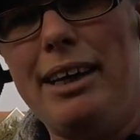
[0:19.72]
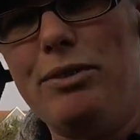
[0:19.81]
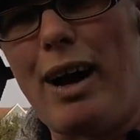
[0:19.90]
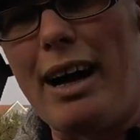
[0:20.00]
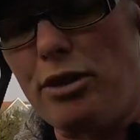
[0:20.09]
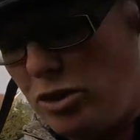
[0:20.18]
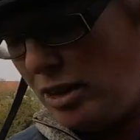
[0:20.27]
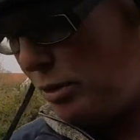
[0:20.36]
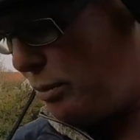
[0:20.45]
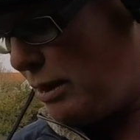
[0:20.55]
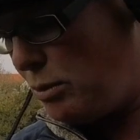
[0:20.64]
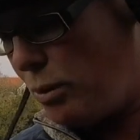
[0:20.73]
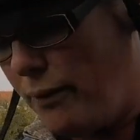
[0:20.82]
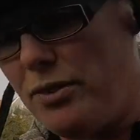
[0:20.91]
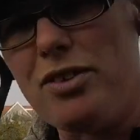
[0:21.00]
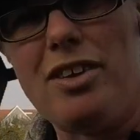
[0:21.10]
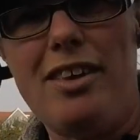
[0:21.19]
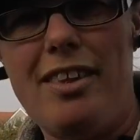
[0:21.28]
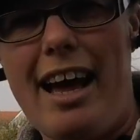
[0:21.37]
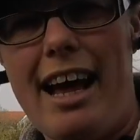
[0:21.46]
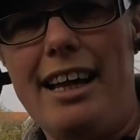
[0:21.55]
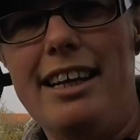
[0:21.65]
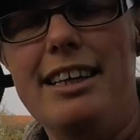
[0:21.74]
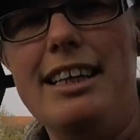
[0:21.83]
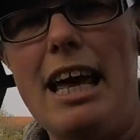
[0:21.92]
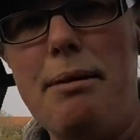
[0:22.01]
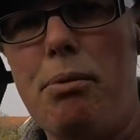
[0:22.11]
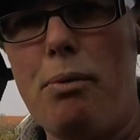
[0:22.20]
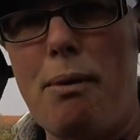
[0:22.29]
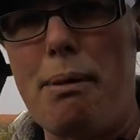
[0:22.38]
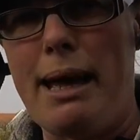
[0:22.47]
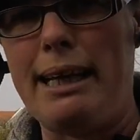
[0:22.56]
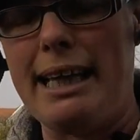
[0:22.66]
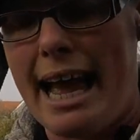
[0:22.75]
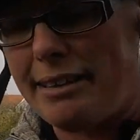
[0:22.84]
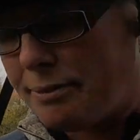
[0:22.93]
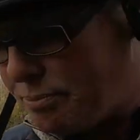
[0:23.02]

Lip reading: how to deal with ones that nip when being led.